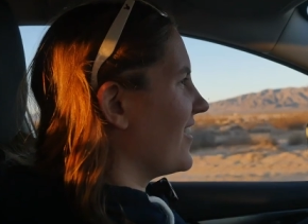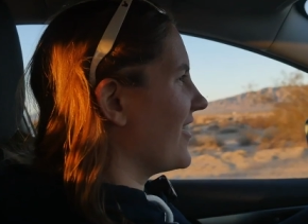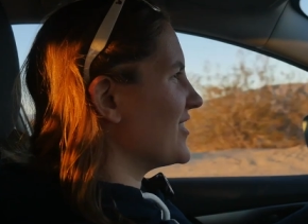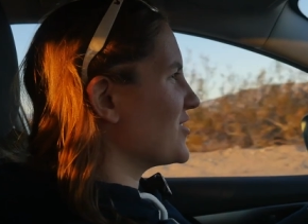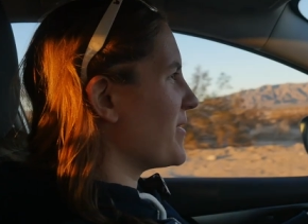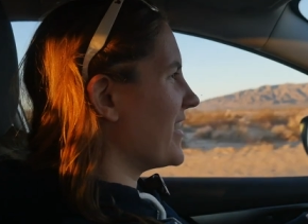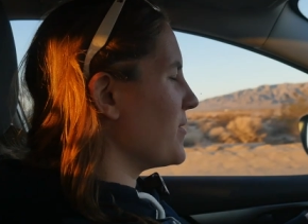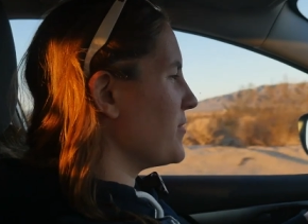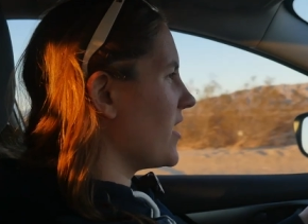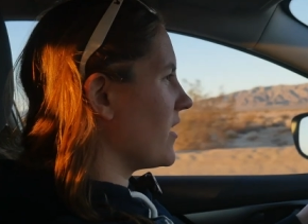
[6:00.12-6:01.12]
Okay, so my
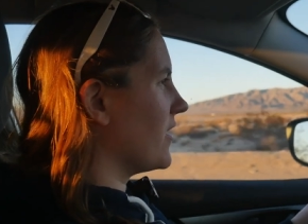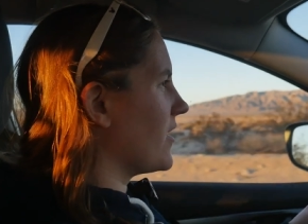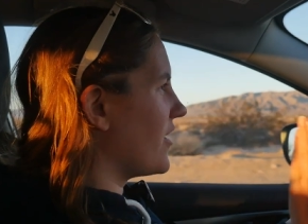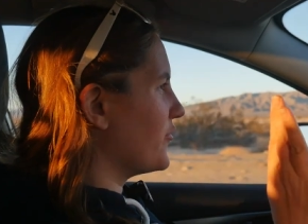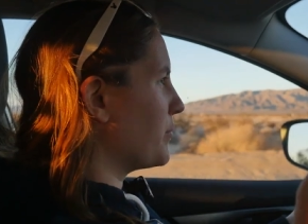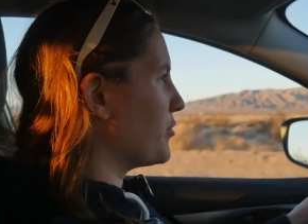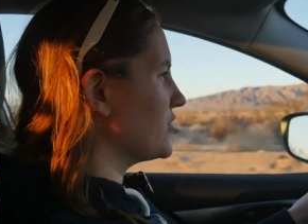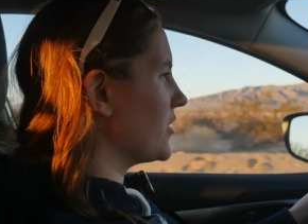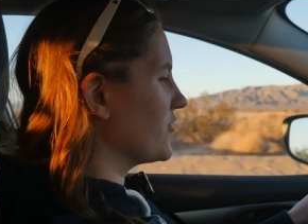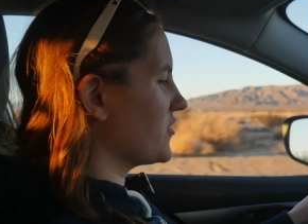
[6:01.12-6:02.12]
camera got cut off. We pulled over